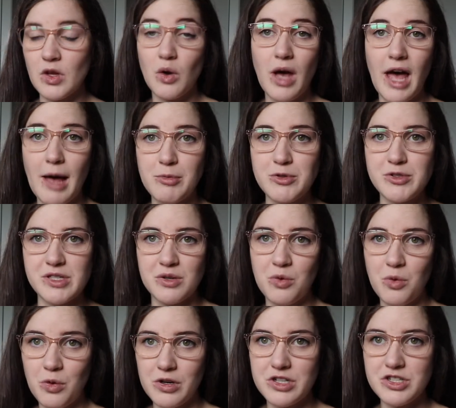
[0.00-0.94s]
apples and
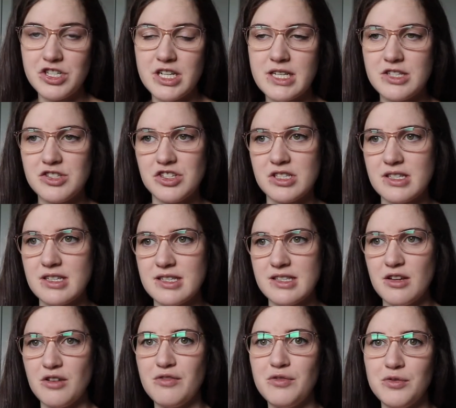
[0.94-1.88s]
oranges, just
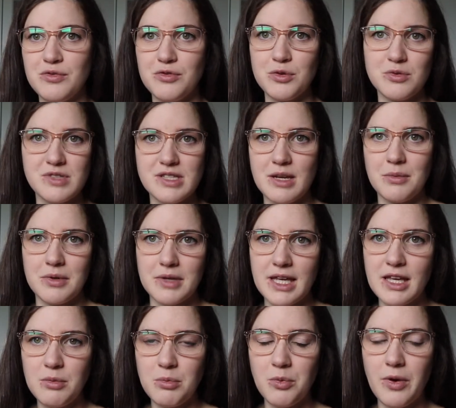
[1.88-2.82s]
because they're fruits that will
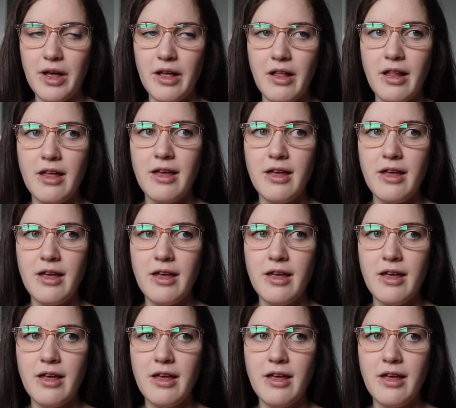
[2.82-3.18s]
keep well.